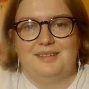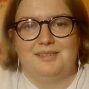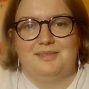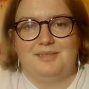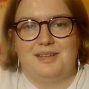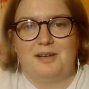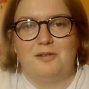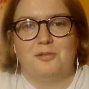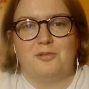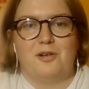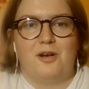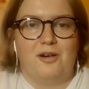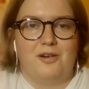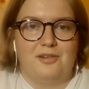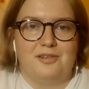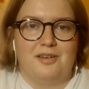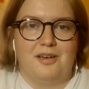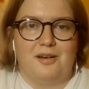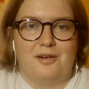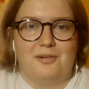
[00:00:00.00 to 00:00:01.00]
they don't
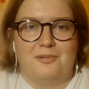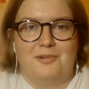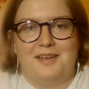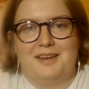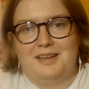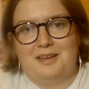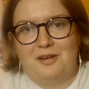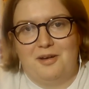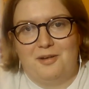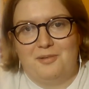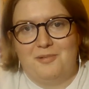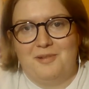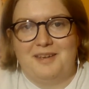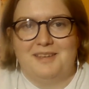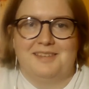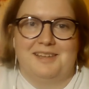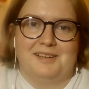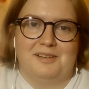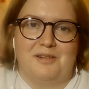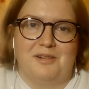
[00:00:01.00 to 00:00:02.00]
call
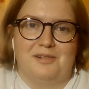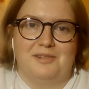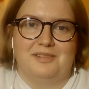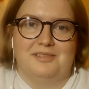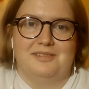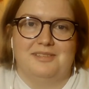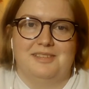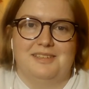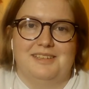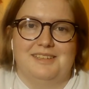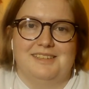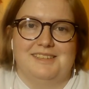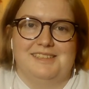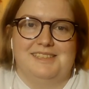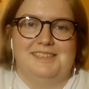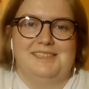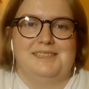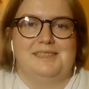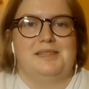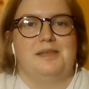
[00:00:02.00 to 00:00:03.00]
Yahweh, they call
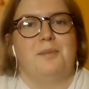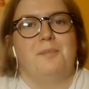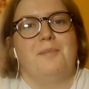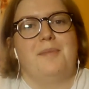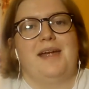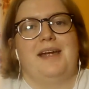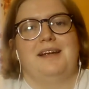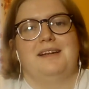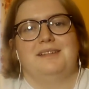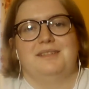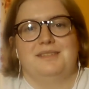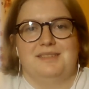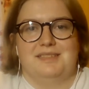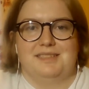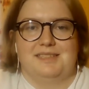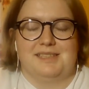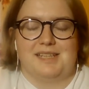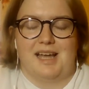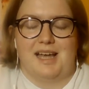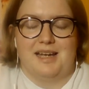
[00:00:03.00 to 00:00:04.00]
this the man in the
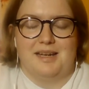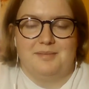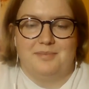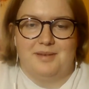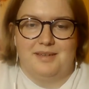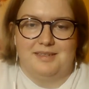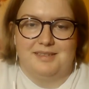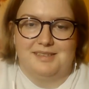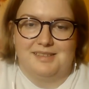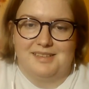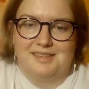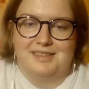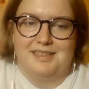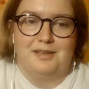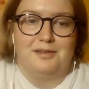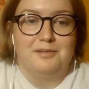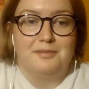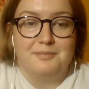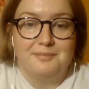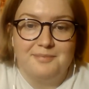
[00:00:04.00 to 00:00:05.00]
sky,
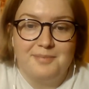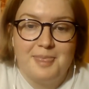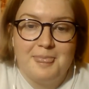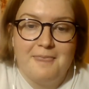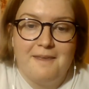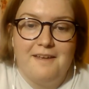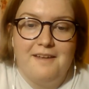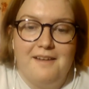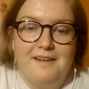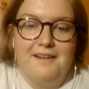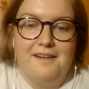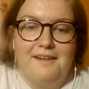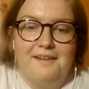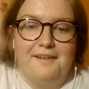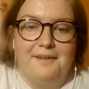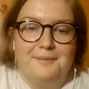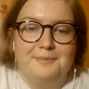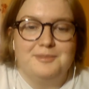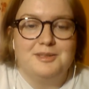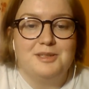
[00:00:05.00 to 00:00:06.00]
basically.
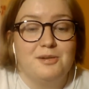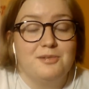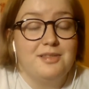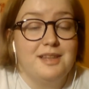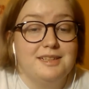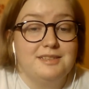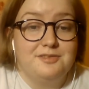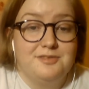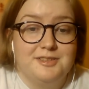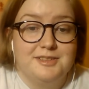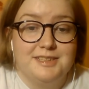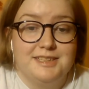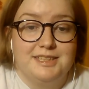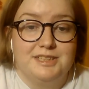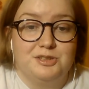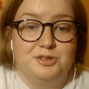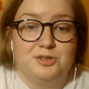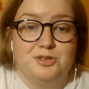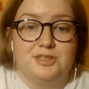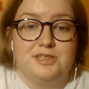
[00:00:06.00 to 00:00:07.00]
So that's very
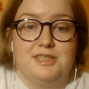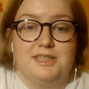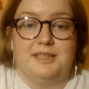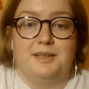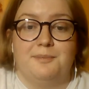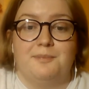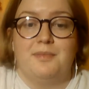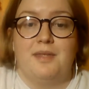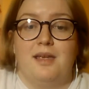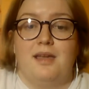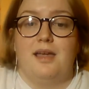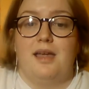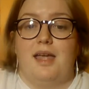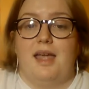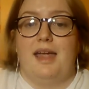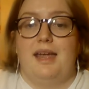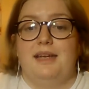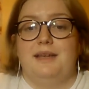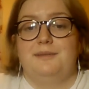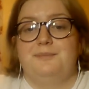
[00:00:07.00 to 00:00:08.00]
interesting.
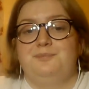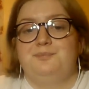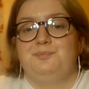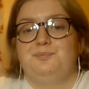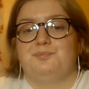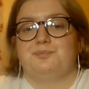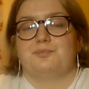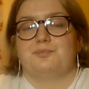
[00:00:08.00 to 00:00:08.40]
And